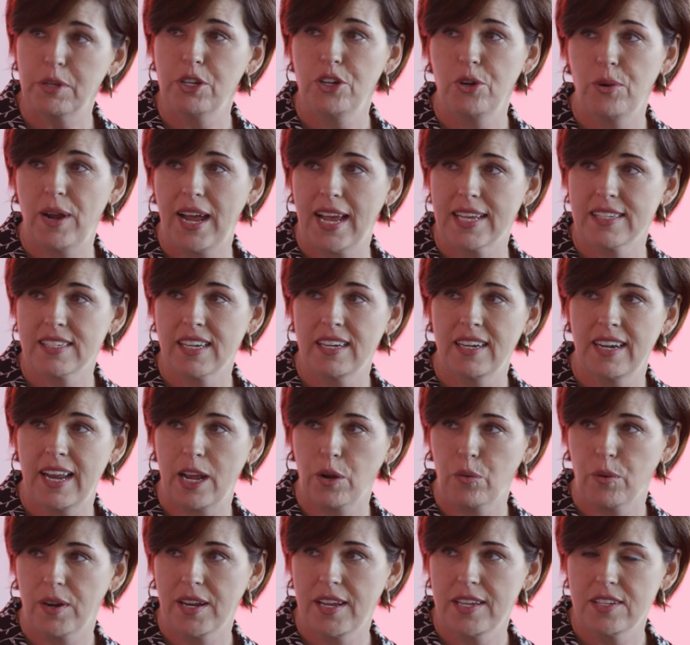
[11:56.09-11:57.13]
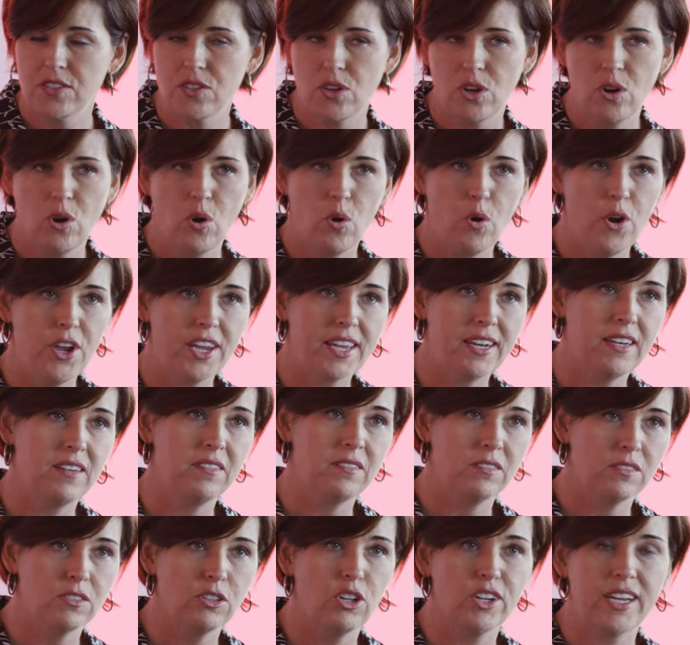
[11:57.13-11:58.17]
a new asset and equities, or you
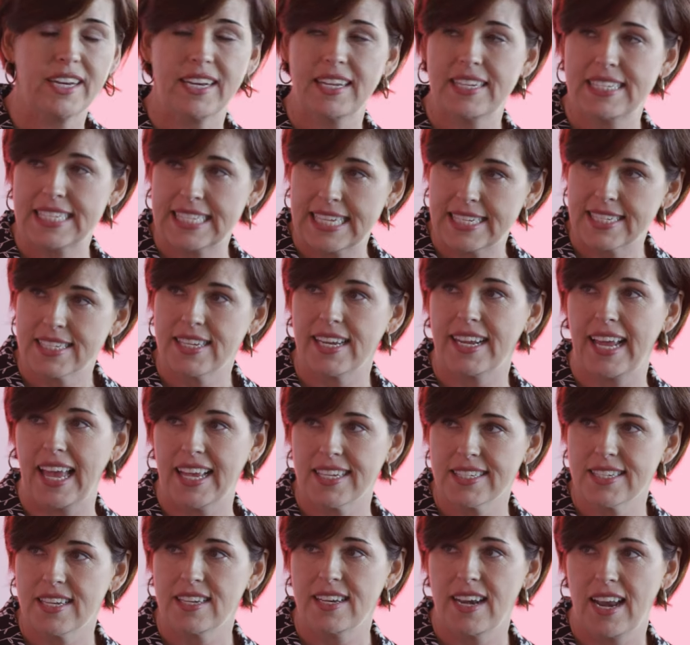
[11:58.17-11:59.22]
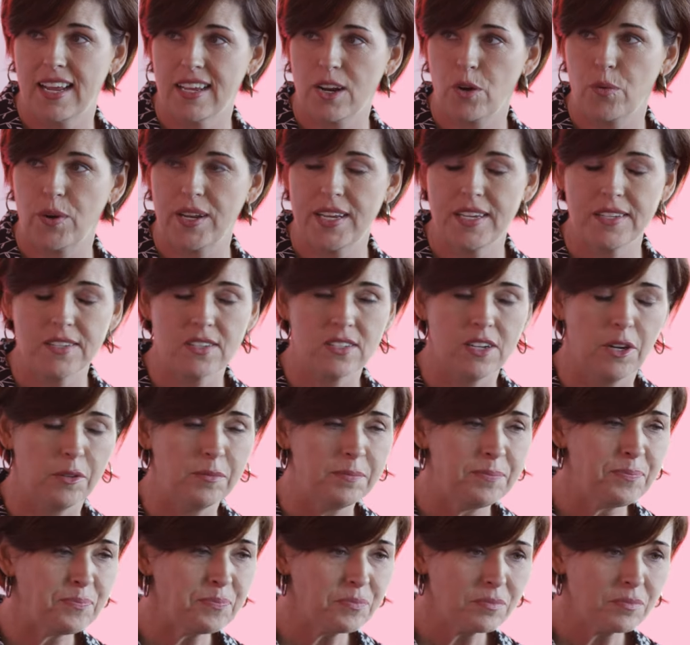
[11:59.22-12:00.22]
can look at existing asset and equities. So